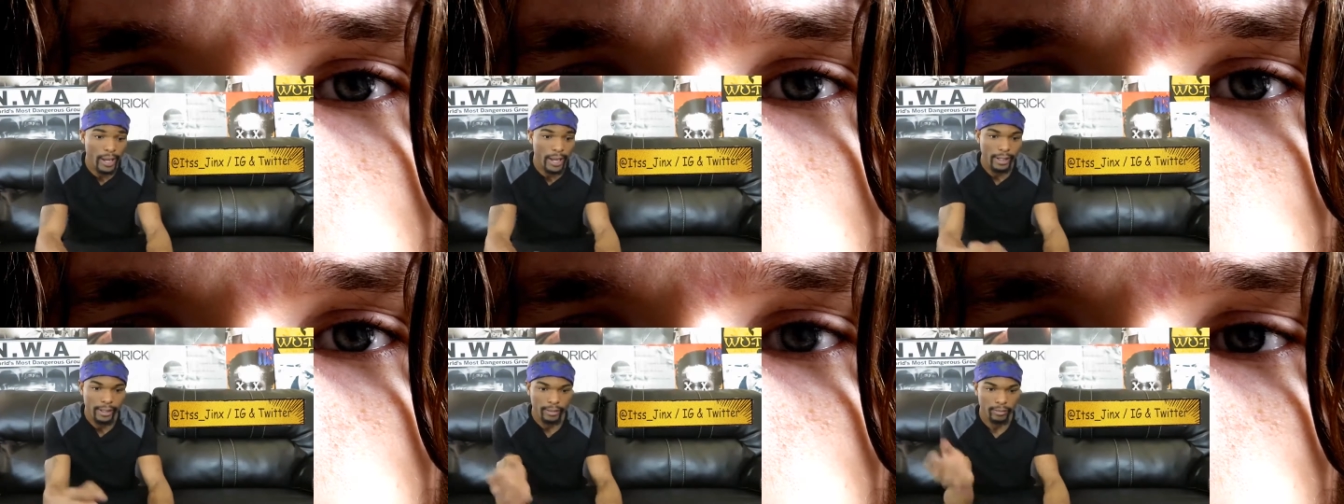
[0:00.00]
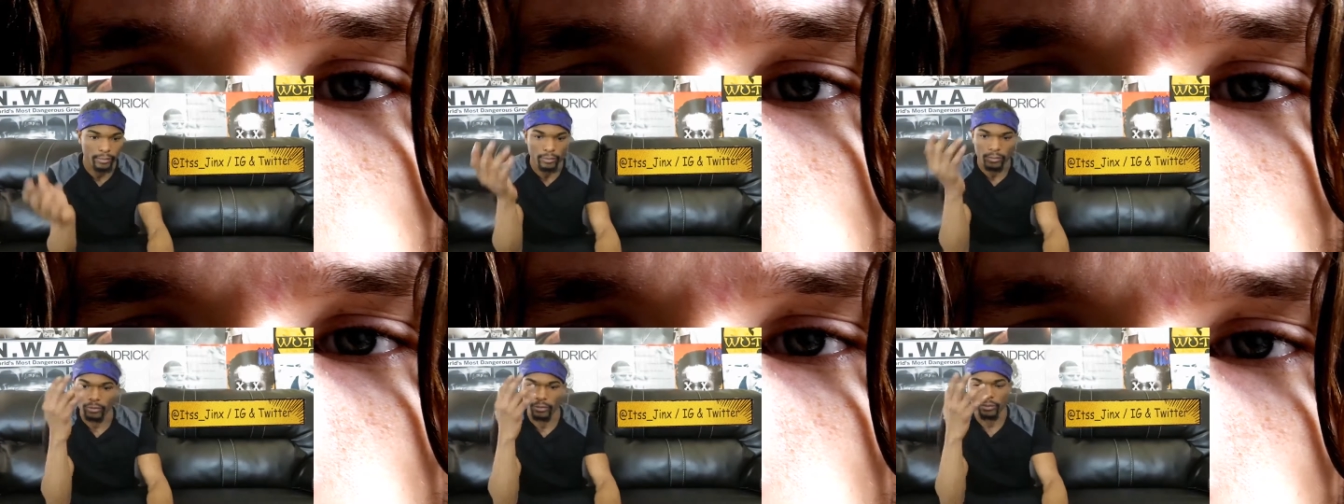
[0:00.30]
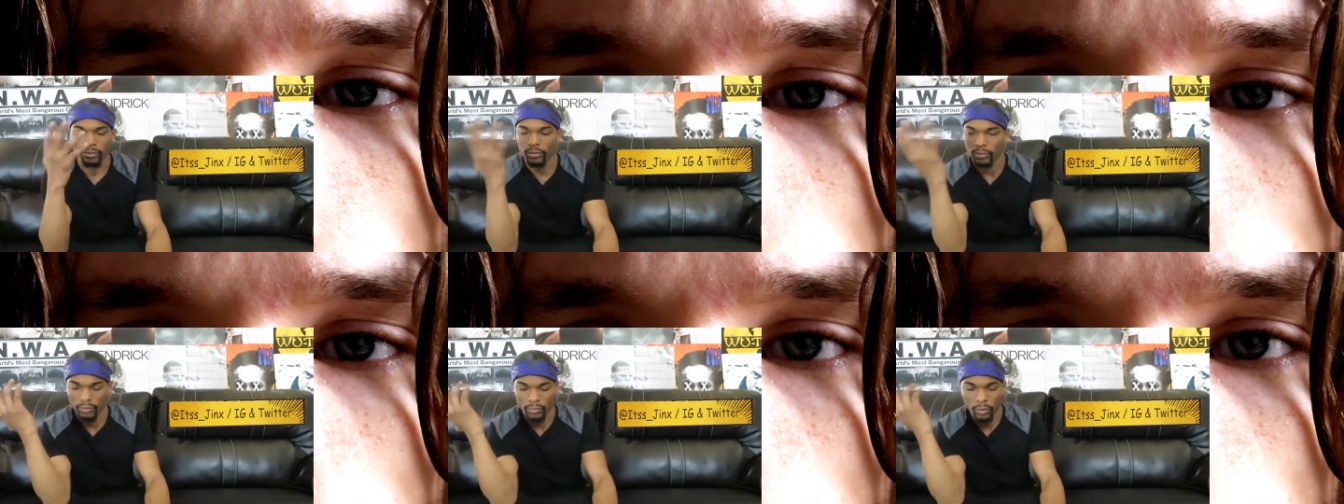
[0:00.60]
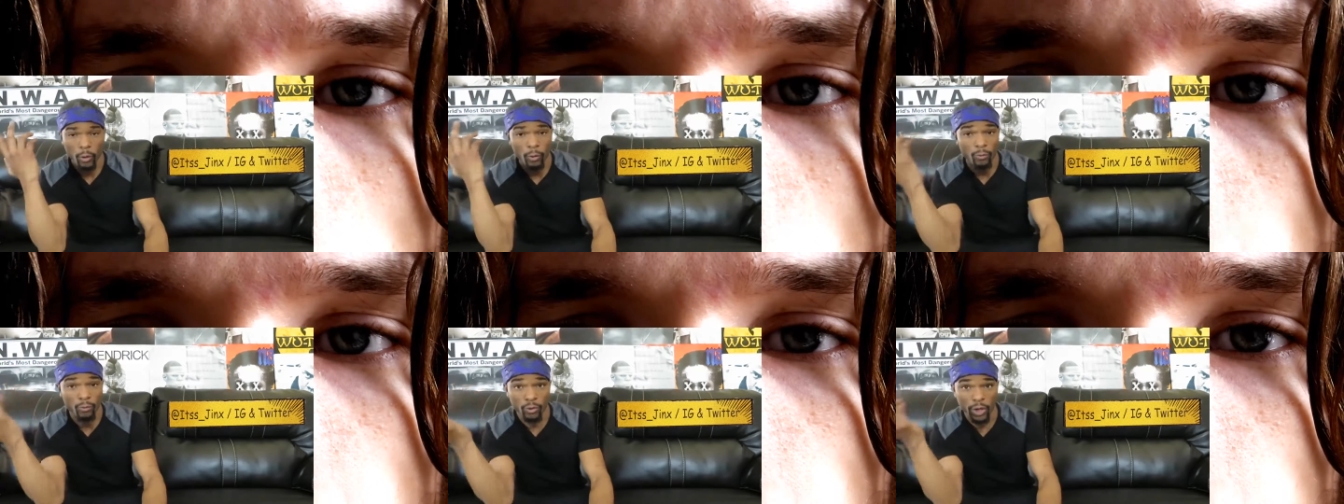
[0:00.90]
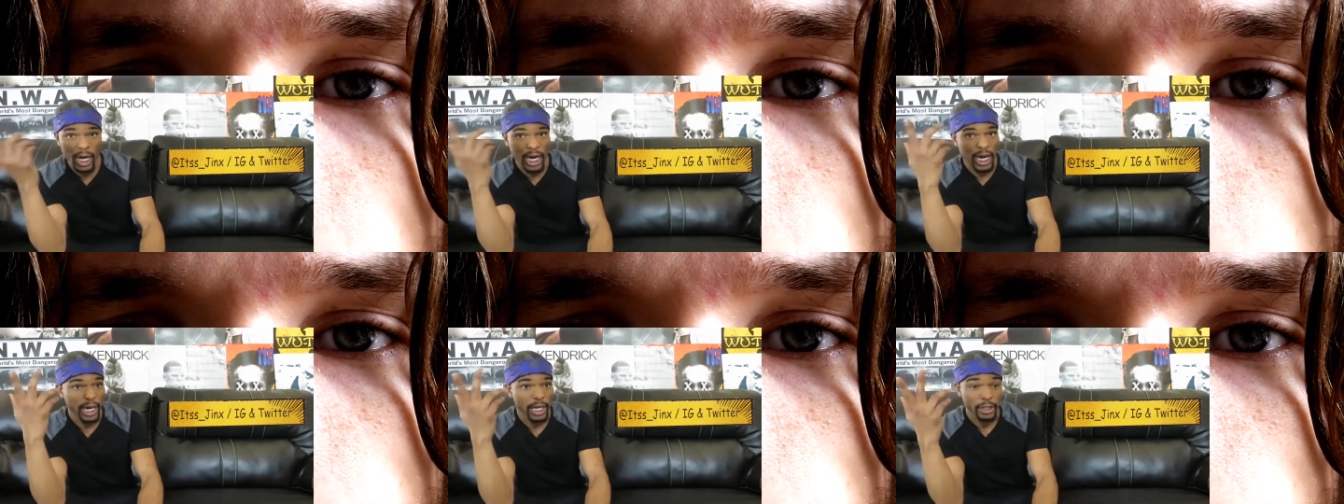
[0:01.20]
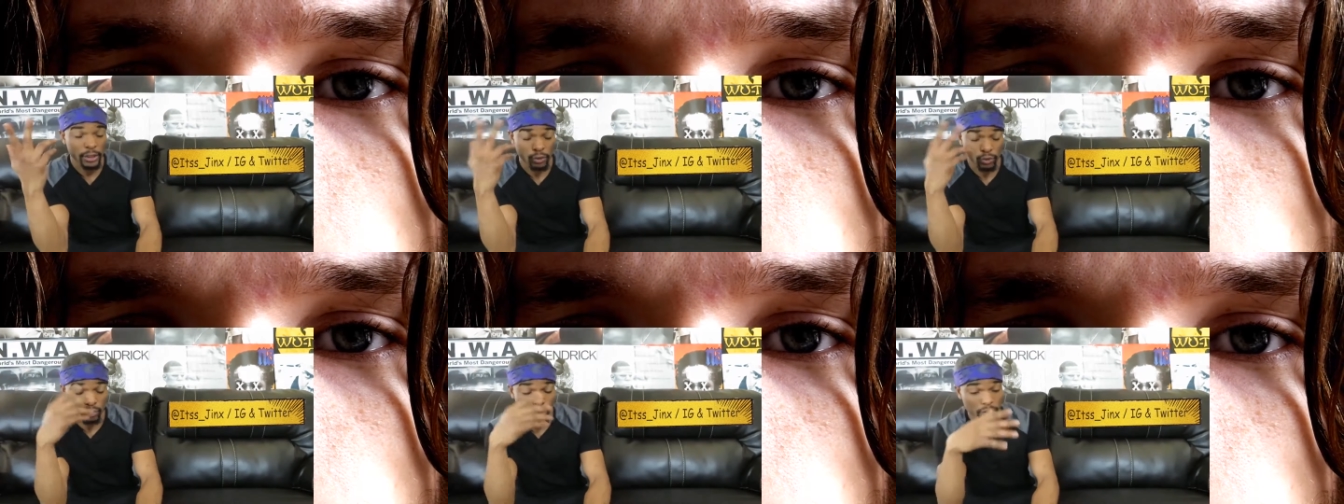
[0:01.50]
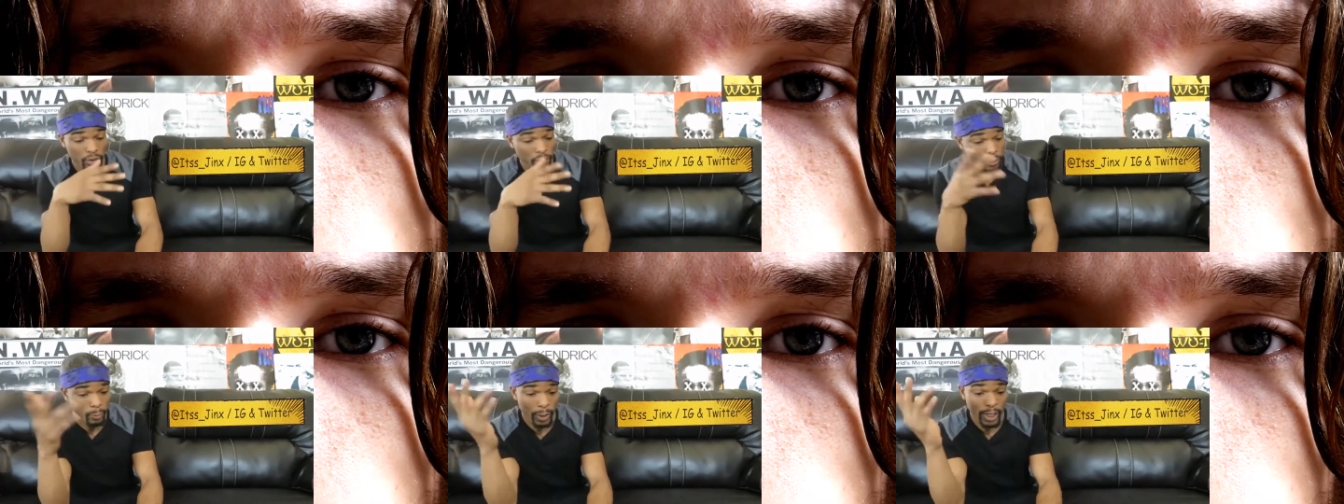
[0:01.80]
Like, on Vine,
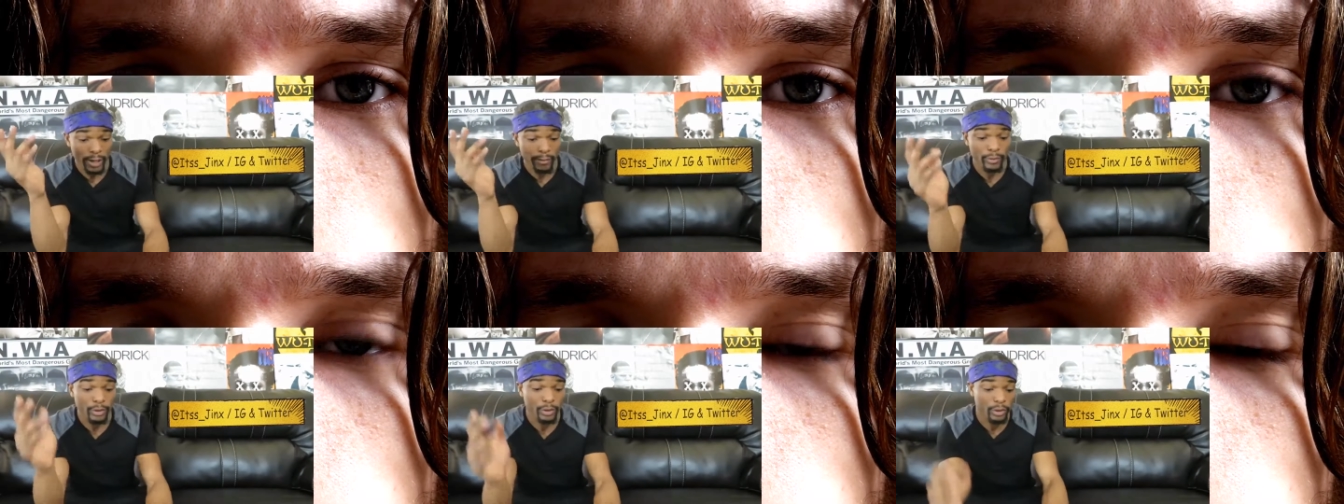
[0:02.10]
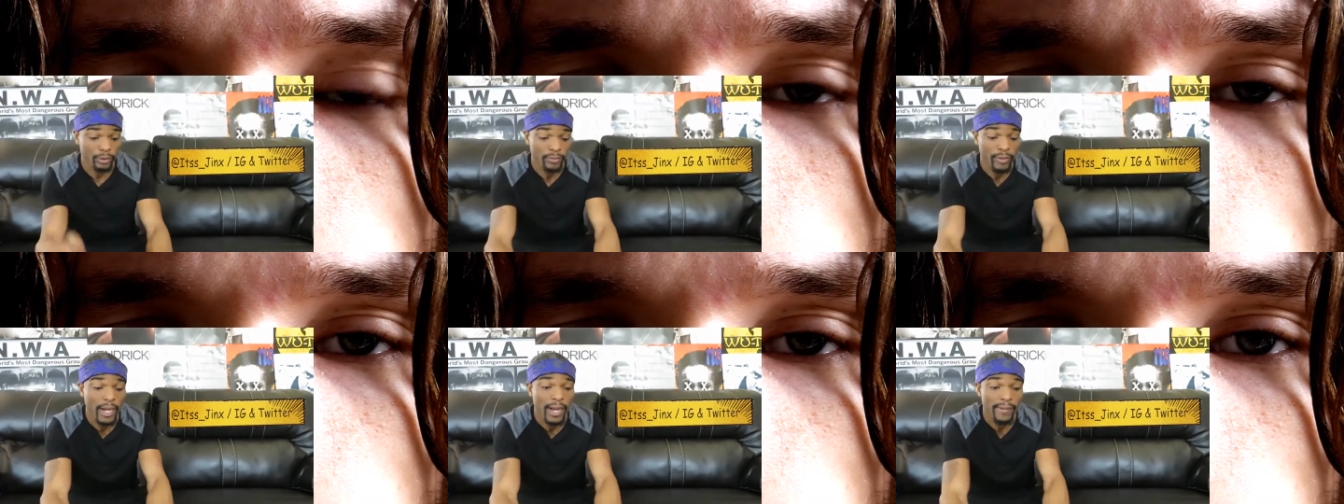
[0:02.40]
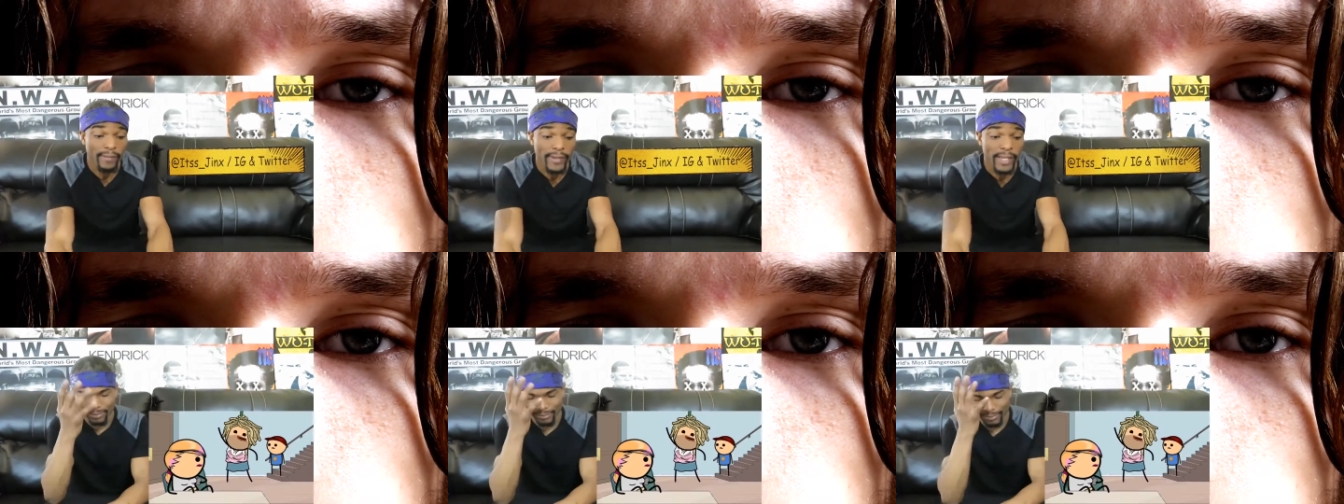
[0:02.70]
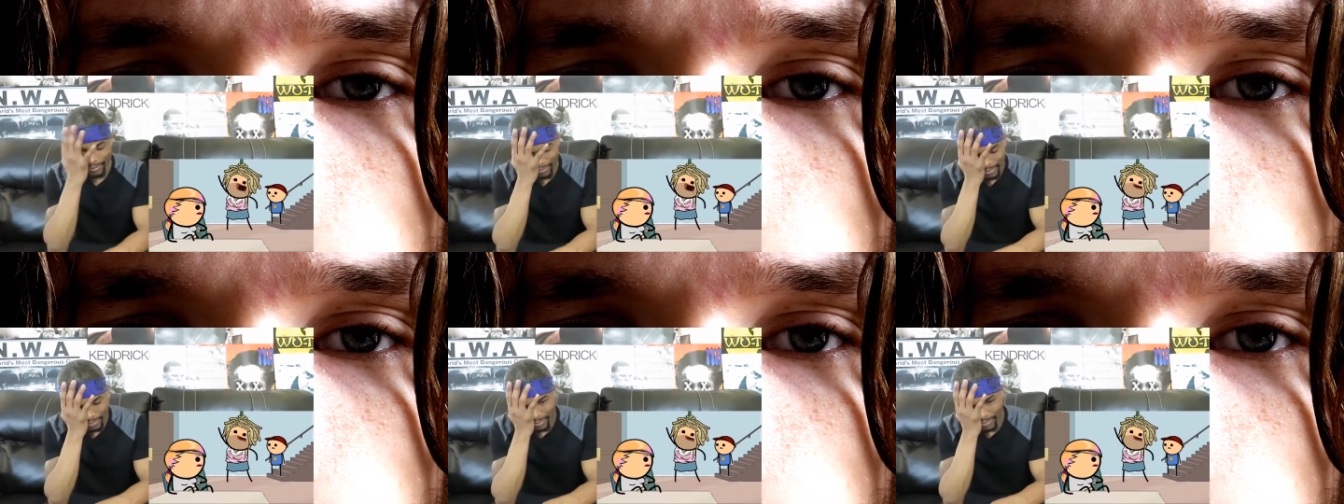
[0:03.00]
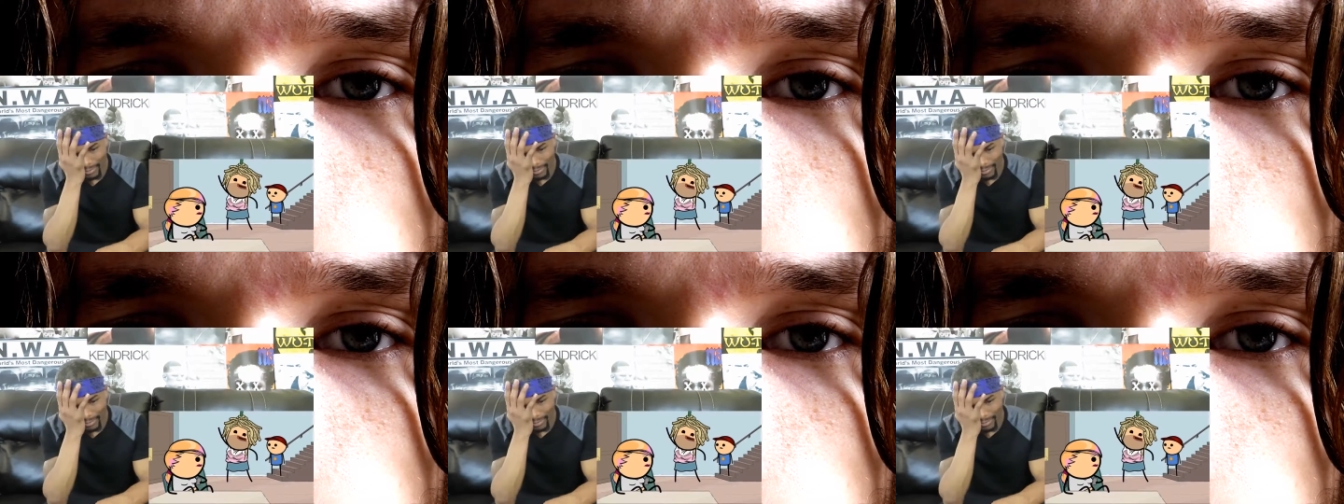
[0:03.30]
YouTube, wherever you can find Daddy,